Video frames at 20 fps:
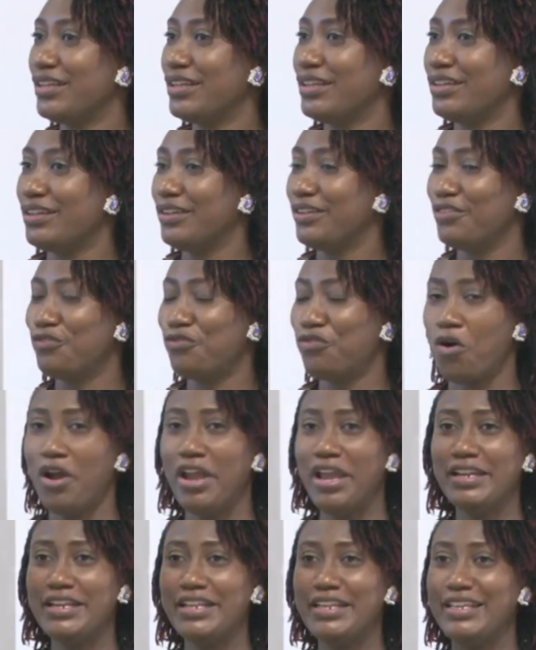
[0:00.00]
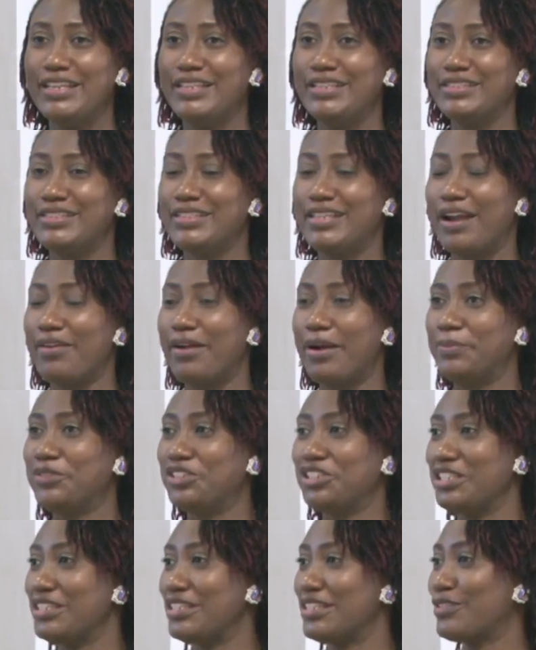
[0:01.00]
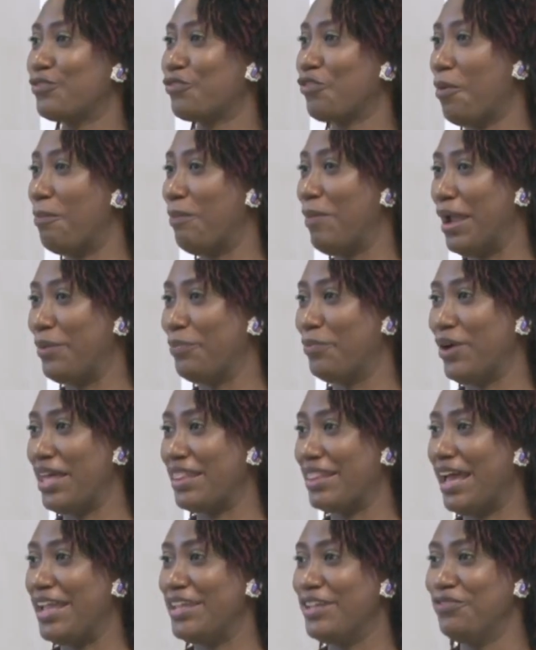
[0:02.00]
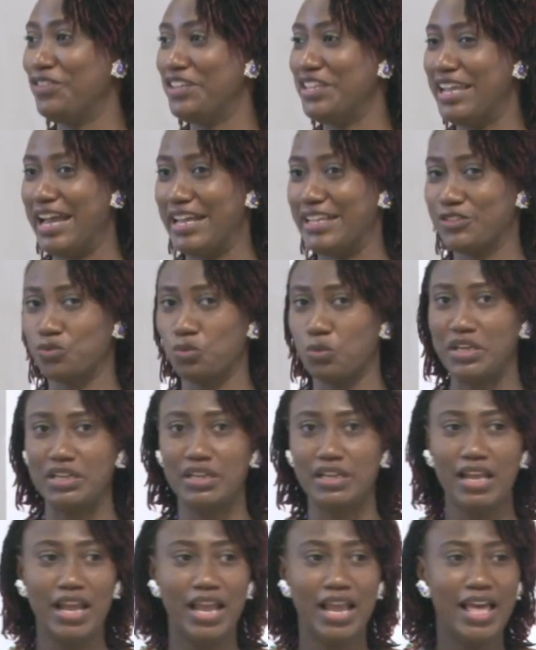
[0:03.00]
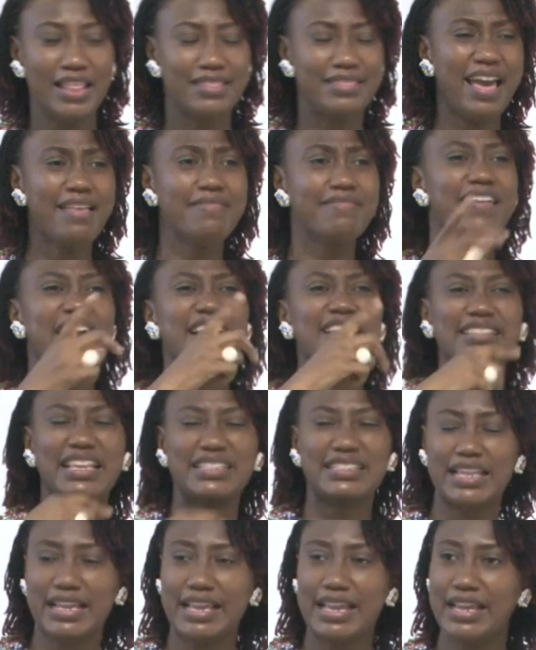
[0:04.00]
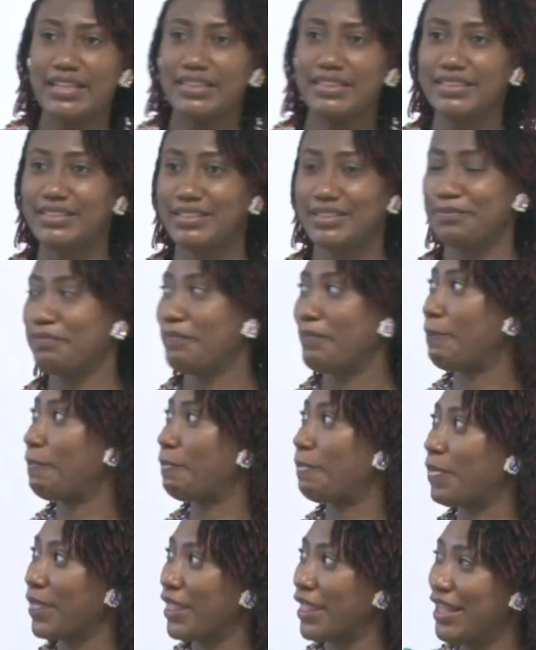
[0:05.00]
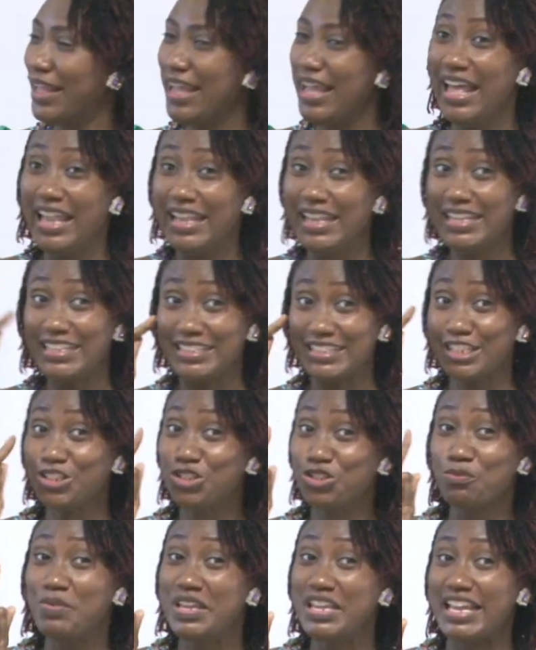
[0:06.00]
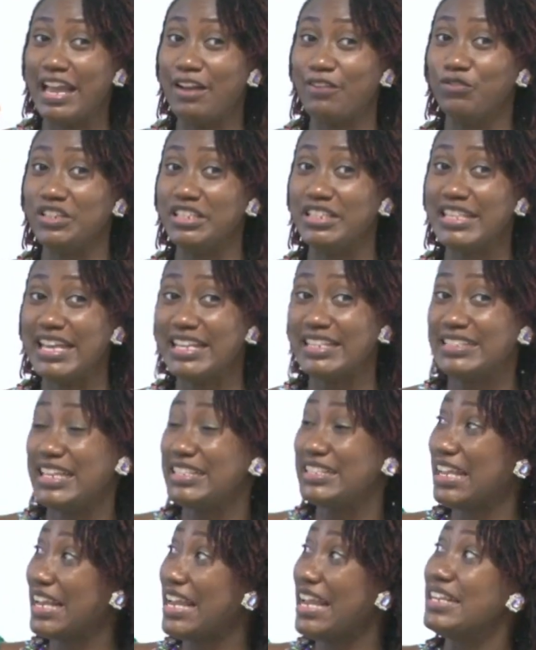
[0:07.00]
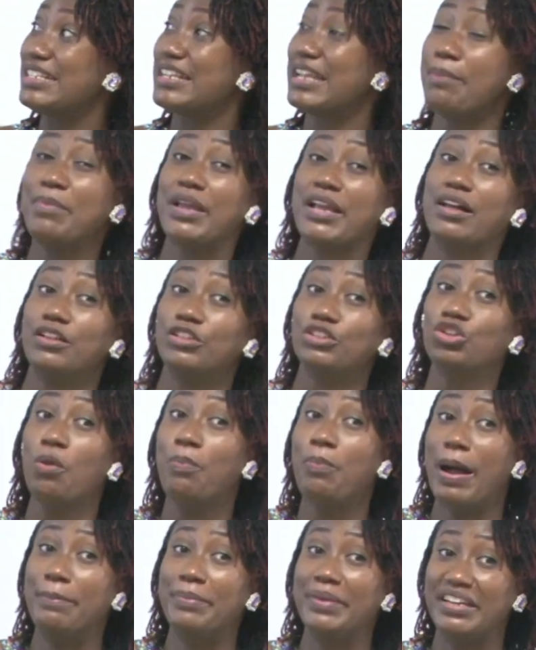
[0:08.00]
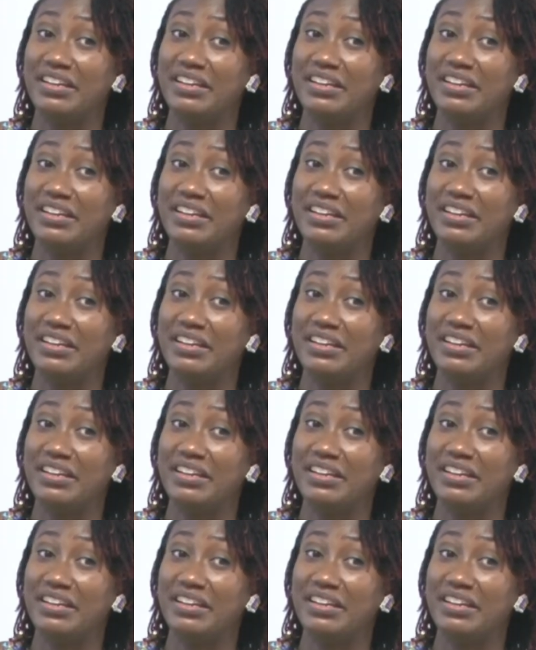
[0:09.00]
for any interruptions from my brother if he has one. Then there is the second. Listen to me carefully. There is the second chemical, dopamine.